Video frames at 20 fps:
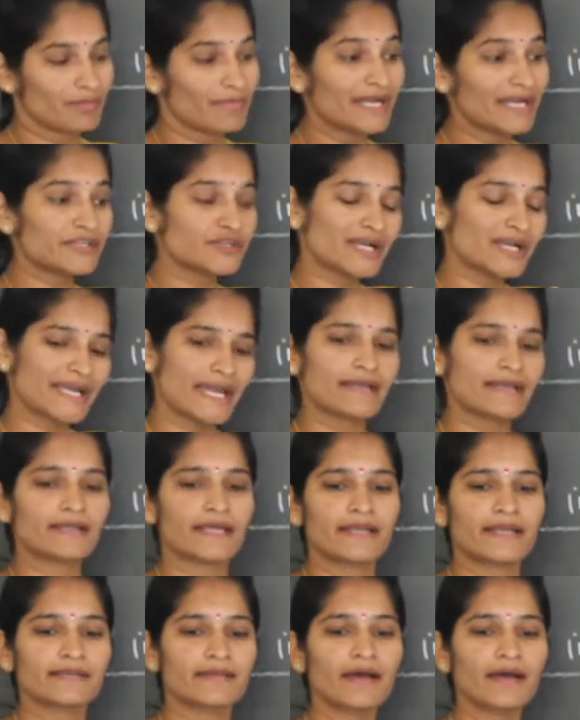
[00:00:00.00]
But you can
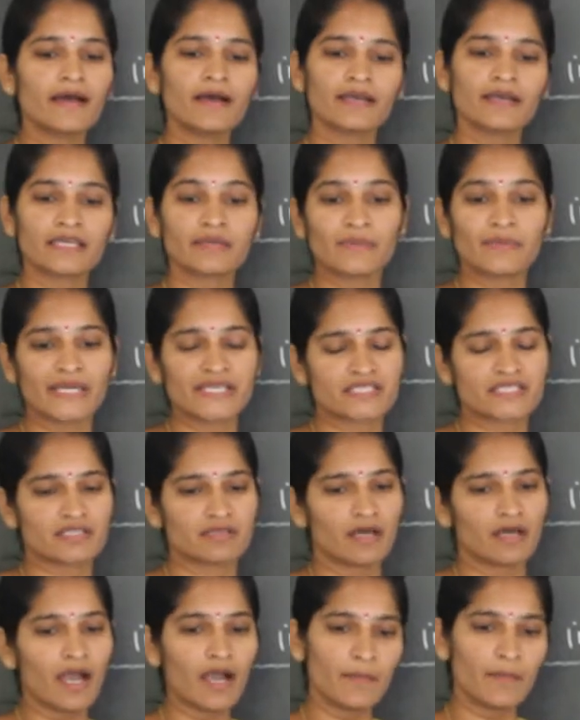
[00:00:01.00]
get the image in
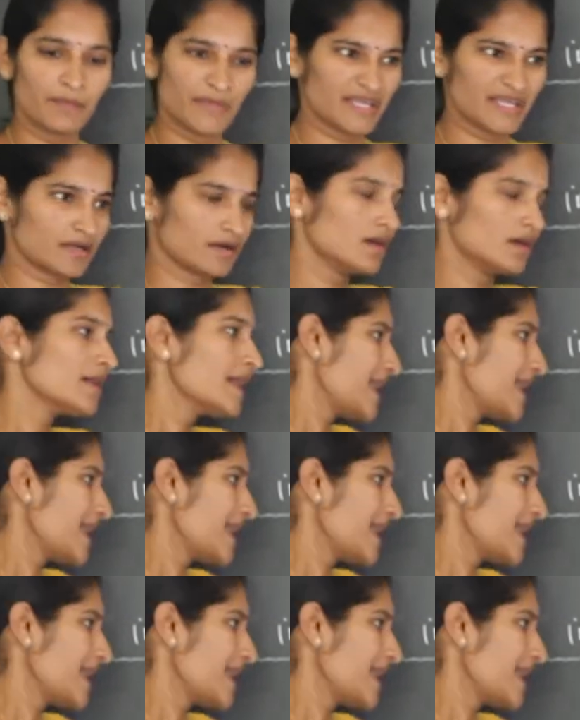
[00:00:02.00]
the mirror.